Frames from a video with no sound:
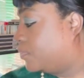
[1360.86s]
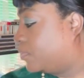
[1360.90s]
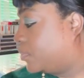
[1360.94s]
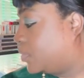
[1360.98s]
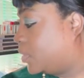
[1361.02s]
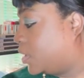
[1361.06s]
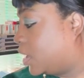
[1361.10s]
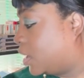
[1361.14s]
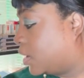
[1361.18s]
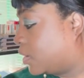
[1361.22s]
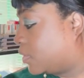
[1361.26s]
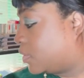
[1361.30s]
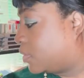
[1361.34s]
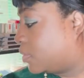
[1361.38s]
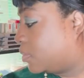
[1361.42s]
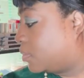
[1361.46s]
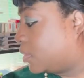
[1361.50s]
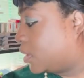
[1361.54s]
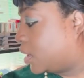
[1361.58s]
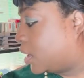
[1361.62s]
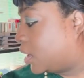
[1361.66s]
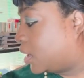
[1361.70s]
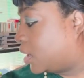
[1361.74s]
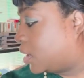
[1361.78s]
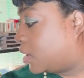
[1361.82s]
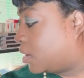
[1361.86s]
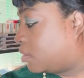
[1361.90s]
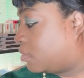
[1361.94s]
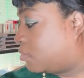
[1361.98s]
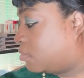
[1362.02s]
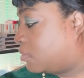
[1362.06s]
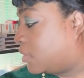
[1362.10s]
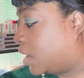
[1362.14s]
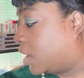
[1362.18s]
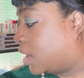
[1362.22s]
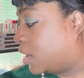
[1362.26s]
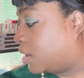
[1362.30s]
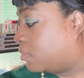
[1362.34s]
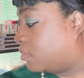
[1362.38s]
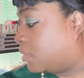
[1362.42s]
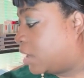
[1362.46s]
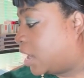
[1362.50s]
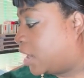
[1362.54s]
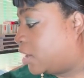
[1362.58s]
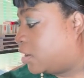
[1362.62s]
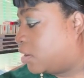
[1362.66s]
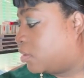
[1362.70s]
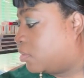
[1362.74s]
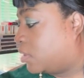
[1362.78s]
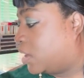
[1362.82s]
yes, I
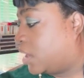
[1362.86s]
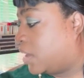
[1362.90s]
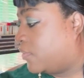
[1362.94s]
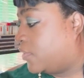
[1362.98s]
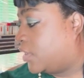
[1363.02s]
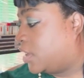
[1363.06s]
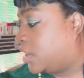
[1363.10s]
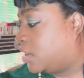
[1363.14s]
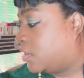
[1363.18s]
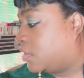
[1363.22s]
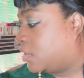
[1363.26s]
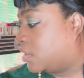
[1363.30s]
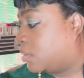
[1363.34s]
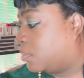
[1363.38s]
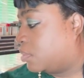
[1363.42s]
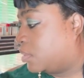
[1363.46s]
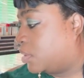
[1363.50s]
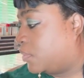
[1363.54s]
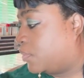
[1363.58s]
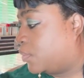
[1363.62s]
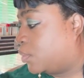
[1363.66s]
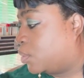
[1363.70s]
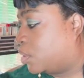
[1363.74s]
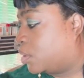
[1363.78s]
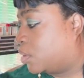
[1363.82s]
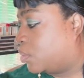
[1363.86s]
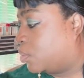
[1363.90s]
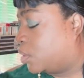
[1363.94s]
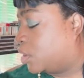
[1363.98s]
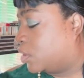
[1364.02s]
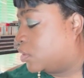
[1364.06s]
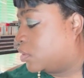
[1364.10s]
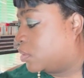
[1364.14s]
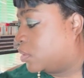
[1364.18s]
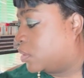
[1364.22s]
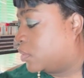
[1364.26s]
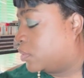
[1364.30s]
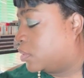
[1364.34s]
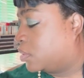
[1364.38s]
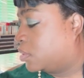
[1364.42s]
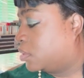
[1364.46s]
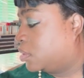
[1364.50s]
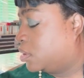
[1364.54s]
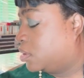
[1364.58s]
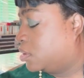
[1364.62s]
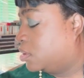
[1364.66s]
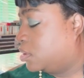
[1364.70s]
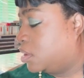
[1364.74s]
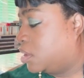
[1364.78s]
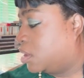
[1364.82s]
don't have any sympathy for her whatsoever.
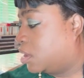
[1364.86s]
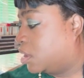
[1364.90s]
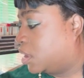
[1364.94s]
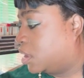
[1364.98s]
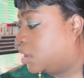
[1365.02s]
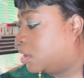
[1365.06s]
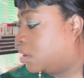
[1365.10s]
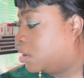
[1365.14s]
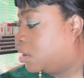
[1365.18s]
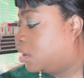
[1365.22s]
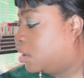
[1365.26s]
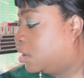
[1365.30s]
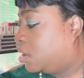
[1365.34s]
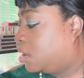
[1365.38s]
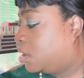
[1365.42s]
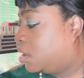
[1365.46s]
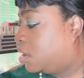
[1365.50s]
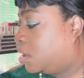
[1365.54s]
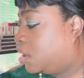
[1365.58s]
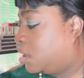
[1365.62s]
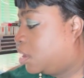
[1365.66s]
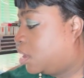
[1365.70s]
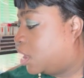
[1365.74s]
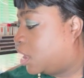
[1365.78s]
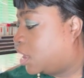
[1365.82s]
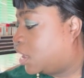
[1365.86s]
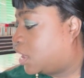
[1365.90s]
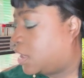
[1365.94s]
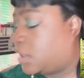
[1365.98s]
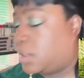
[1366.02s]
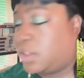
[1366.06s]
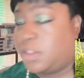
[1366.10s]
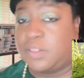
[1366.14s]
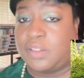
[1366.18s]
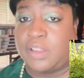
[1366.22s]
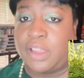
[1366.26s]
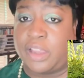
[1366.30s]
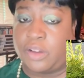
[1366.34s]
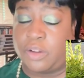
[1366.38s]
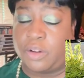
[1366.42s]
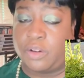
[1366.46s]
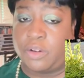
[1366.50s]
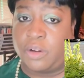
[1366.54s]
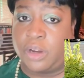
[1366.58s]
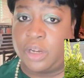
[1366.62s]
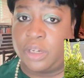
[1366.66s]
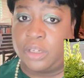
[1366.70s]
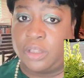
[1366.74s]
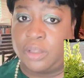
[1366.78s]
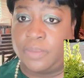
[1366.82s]
None. And I dislike her
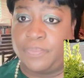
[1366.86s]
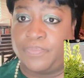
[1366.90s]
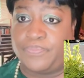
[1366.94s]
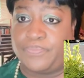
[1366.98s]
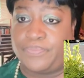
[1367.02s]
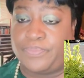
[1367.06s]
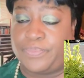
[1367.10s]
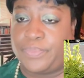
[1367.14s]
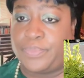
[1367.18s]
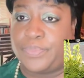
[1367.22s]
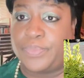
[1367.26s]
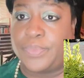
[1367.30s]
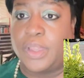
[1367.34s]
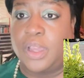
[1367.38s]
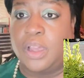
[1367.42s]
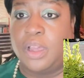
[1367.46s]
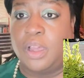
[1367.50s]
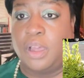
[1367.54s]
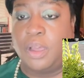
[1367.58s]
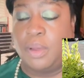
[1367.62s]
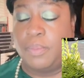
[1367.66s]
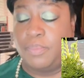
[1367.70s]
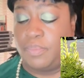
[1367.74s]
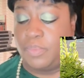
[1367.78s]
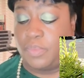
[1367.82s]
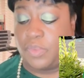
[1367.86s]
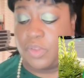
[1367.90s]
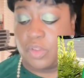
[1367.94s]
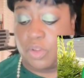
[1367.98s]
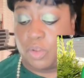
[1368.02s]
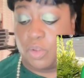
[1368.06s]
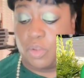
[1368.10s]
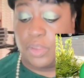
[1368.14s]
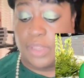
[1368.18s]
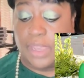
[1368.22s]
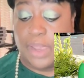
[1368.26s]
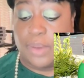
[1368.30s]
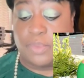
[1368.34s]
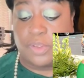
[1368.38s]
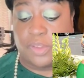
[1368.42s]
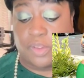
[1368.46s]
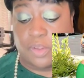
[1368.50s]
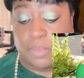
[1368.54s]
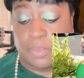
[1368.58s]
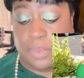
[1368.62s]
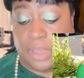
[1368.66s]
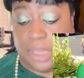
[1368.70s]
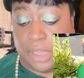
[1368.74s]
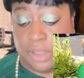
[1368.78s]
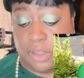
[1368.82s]
greatly. So that was
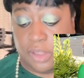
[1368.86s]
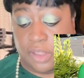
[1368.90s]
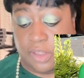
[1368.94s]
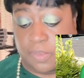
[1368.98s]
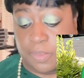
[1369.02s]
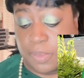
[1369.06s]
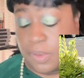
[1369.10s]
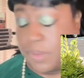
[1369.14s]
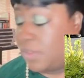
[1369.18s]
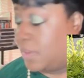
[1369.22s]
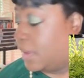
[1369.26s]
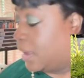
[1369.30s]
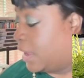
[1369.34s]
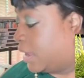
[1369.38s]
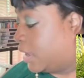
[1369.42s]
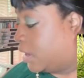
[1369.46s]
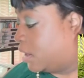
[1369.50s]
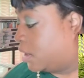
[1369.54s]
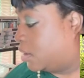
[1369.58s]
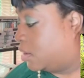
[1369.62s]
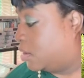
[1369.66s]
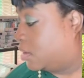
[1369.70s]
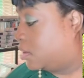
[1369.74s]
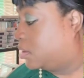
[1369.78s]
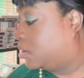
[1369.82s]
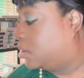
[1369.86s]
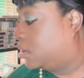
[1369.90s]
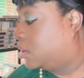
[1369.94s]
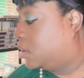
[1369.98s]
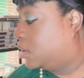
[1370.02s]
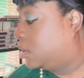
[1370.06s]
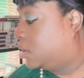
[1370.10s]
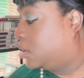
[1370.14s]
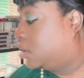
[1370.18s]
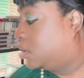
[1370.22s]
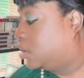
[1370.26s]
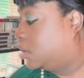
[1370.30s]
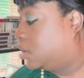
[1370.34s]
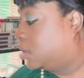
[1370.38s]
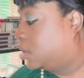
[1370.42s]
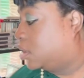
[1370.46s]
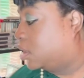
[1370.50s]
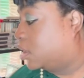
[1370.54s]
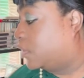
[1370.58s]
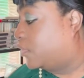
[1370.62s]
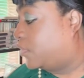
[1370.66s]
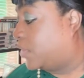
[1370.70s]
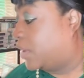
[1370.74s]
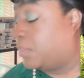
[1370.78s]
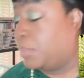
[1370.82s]
on my husband's side
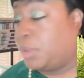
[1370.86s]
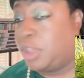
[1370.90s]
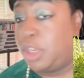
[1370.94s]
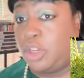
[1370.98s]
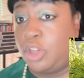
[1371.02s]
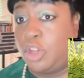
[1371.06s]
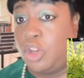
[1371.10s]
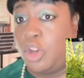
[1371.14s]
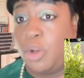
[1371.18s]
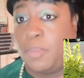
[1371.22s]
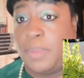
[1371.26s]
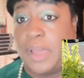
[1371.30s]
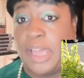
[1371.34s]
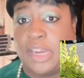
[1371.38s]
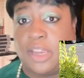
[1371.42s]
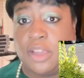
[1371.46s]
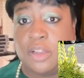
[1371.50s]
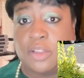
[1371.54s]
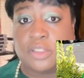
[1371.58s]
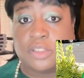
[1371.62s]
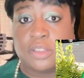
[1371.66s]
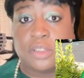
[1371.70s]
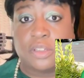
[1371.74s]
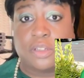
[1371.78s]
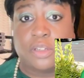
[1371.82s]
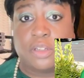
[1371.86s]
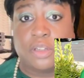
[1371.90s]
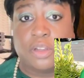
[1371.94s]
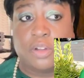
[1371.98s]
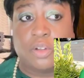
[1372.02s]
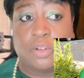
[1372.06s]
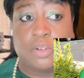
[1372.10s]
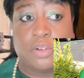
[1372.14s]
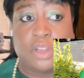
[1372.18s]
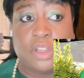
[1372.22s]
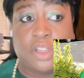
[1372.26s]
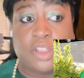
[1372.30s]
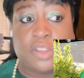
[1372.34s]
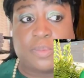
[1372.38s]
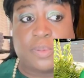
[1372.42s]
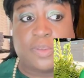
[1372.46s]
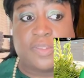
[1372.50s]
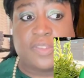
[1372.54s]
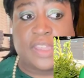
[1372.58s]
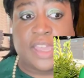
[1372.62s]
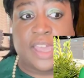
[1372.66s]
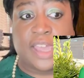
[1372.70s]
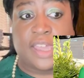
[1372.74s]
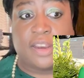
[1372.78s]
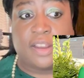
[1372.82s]
of the family. Nobody else on husband's
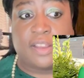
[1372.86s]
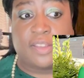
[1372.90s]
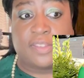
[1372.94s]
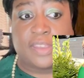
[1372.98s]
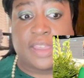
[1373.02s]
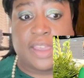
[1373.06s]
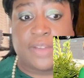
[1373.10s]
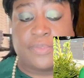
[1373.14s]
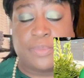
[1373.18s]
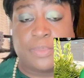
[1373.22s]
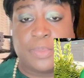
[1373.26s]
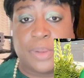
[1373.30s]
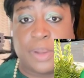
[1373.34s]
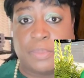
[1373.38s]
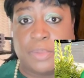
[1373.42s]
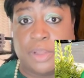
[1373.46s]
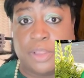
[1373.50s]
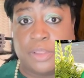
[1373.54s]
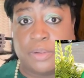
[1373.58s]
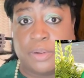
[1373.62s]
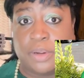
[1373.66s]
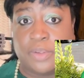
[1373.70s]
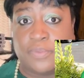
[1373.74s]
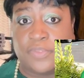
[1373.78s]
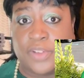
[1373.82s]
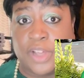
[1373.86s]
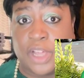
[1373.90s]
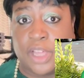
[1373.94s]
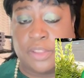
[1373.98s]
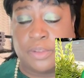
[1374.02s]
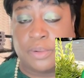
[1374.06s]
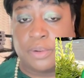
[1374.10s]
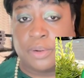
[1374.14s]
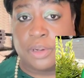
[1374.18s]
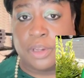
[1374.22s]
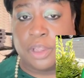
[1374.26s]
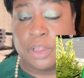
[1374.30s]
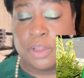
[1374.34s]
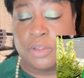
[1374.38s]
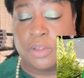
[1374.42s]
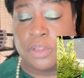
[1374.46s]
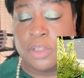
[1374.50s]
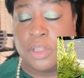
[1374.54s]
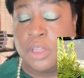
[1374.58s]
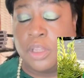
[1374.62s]
side, aside from my mother and father-in-law,